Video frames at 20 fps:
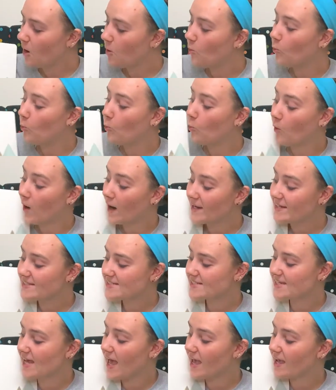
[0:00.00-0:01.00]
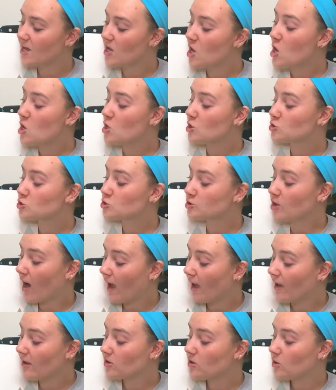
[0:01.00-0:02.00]
One day,
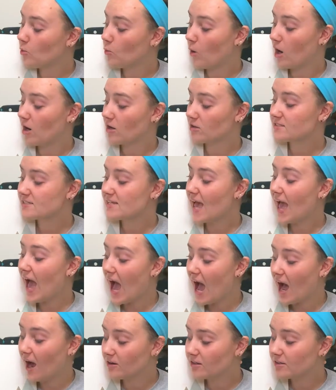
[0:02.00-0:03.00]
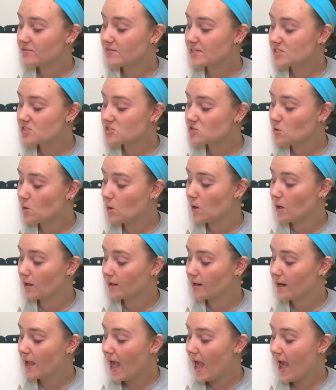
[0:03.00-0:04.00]
Triangle walked out of his
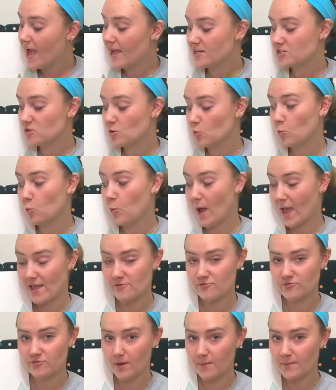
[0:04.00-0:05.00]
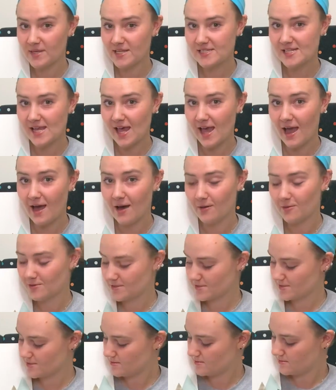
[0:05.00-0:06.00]
door and away from his
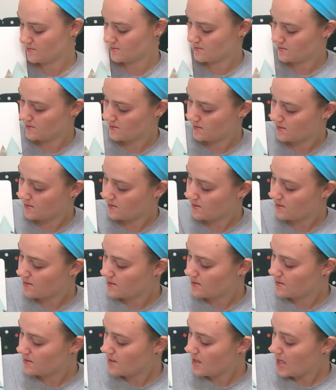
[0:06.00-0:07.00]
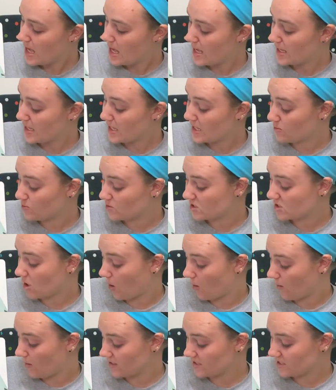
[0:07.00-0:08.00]
house. He was
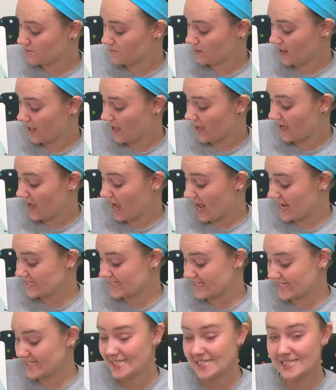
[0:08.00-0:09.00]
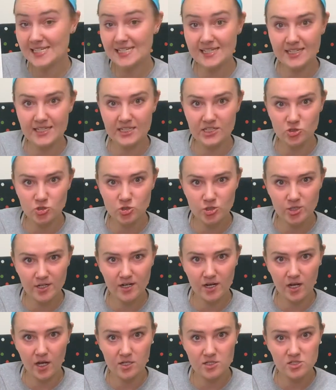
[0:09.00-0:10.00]
going to play a sneaky trick
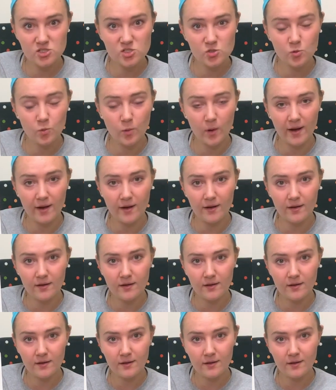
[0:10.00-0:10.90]
on Square.